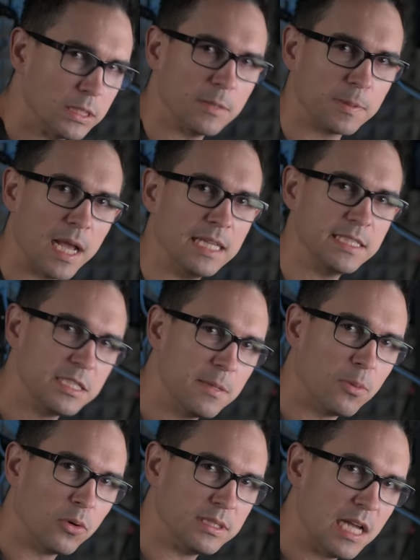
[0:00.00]
What's up, guys?
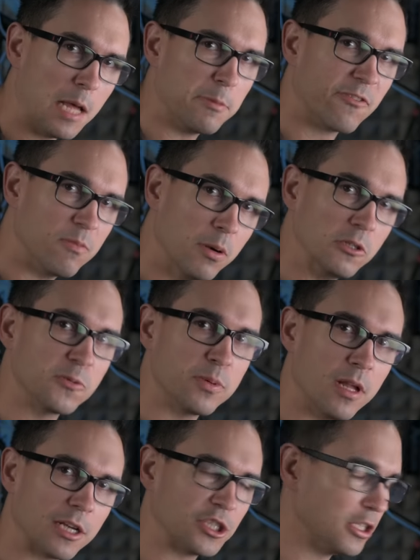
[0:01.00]
It's your boy Tommy from
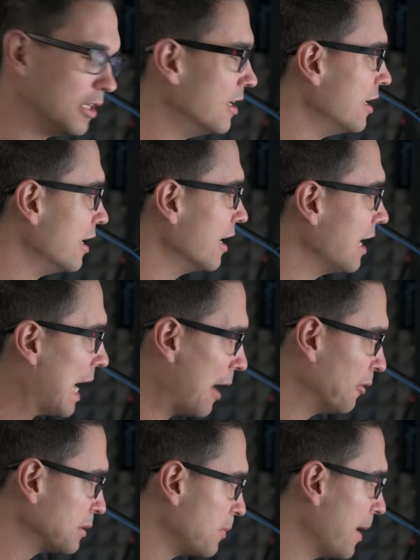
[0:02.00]
post-production,
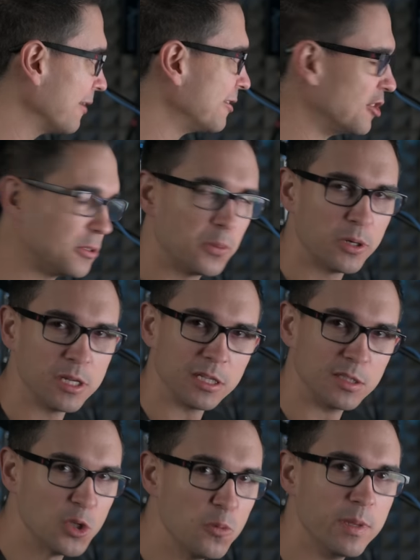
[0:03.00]
and I was about to just
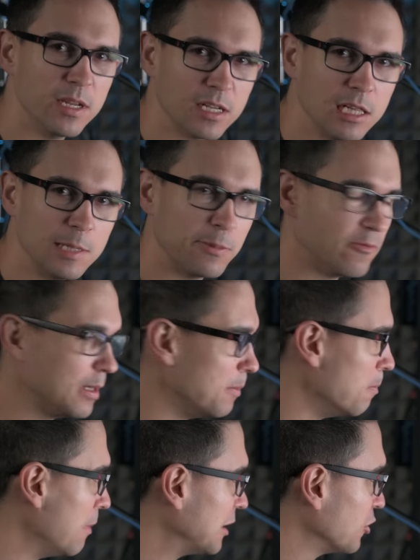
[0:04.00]
put in a two-minute clip of
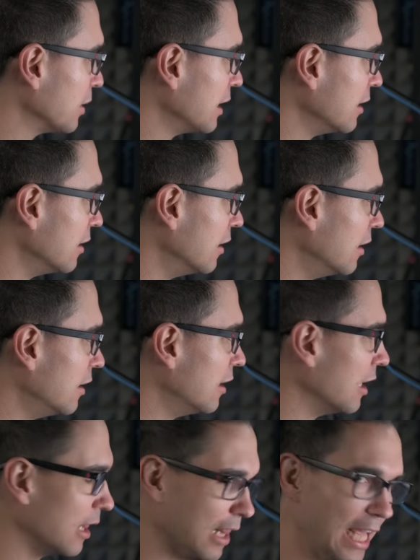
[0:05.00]
me measuring
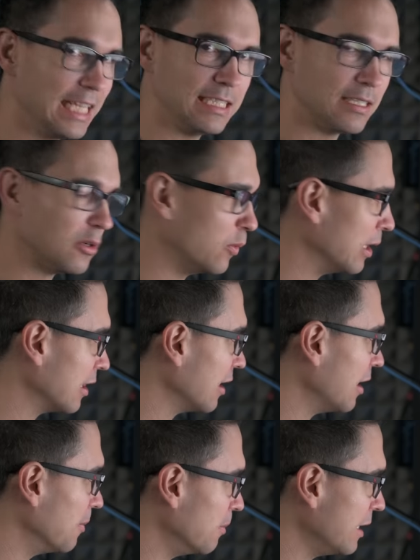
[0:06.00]
light
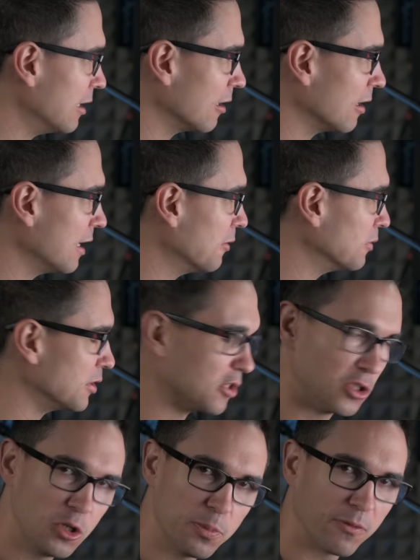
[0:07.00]
with a meter, and it
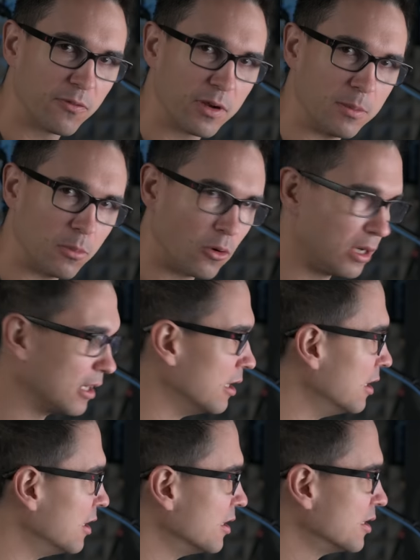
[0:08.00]
was super freaking
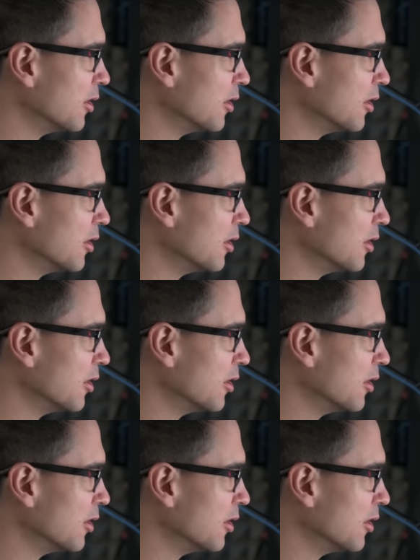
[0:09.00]
boring.